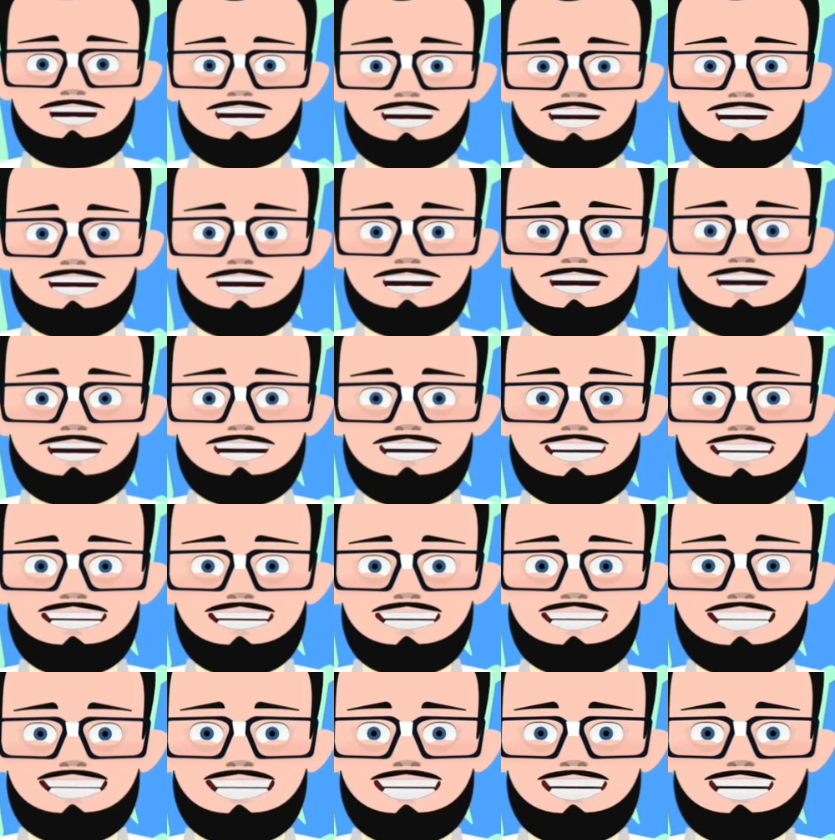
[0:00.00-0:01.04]
continuous
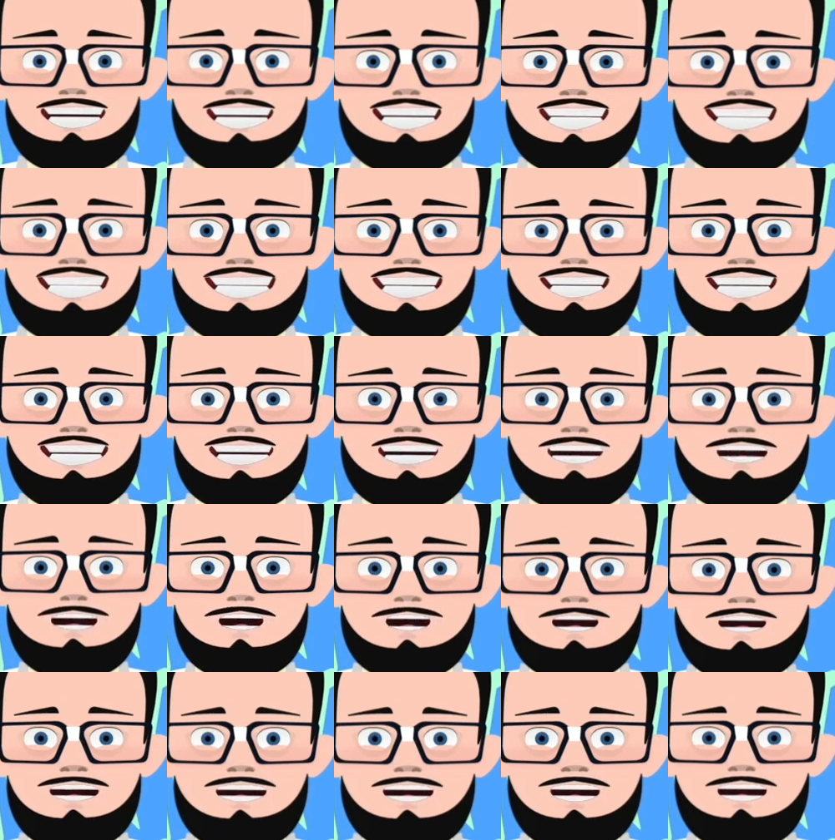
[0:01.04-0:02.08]
friction disc
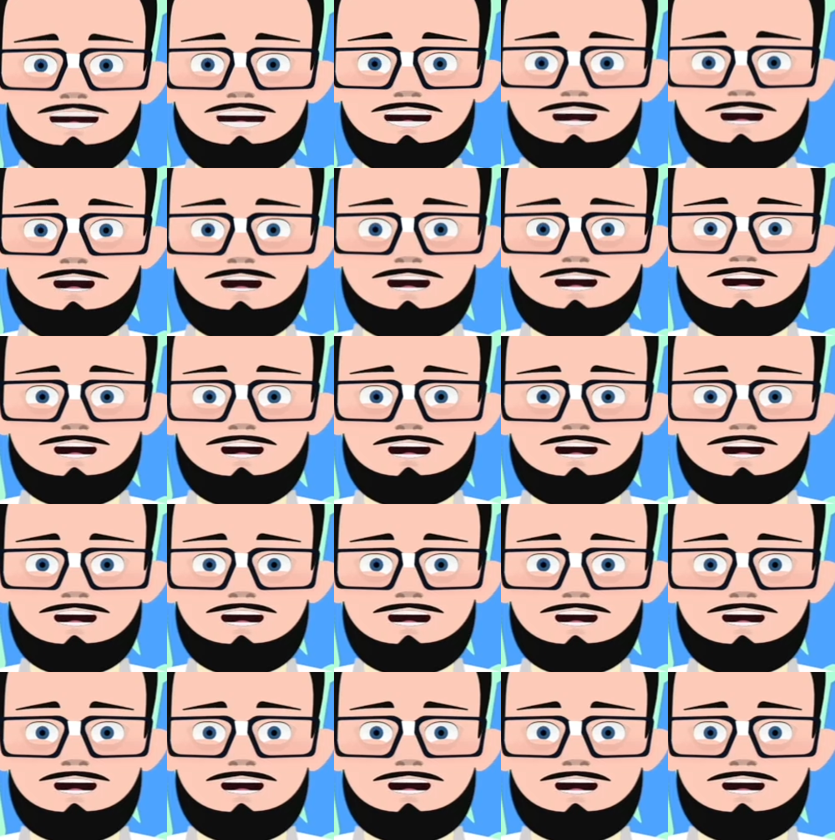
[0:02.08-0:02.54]
submerged in